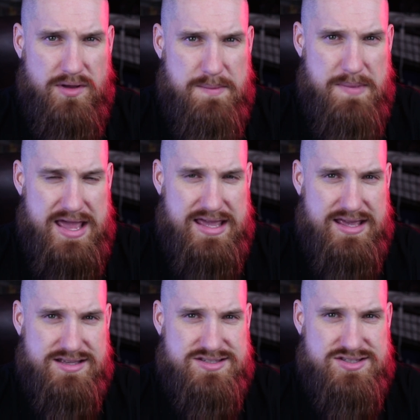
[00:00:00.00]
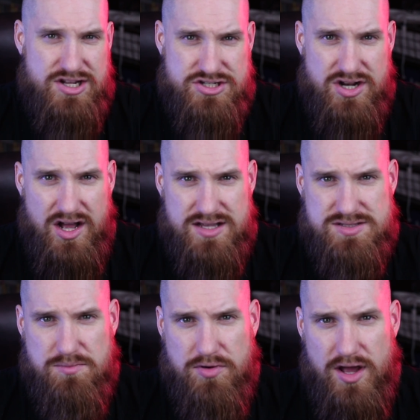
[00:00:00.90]
and make such an
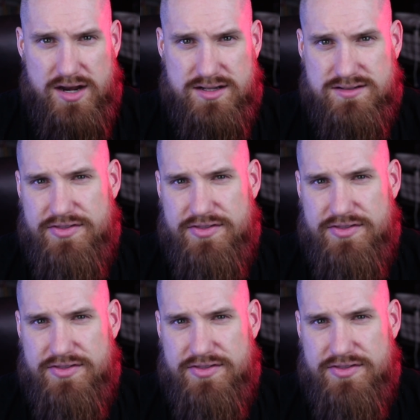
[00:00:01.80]
awesome product